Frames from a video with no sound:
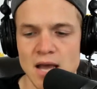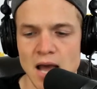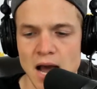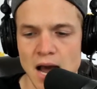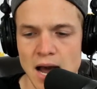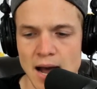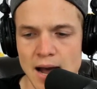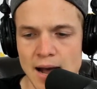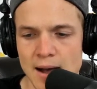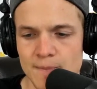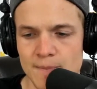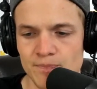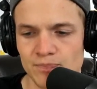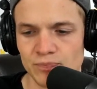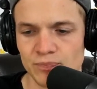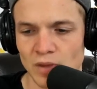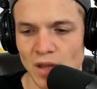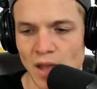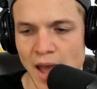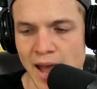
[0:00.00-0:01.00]

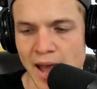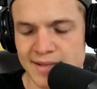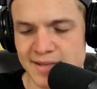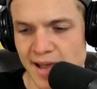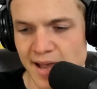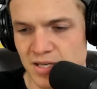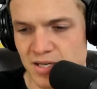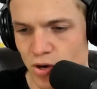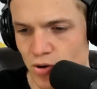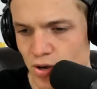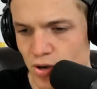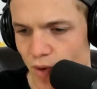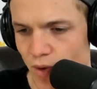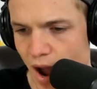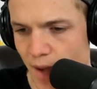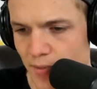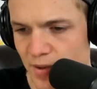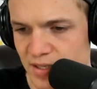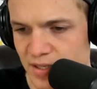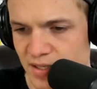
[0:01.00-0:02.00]
as Tony
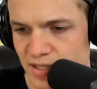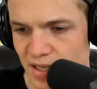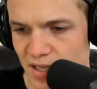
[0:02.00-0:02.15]
Robbins,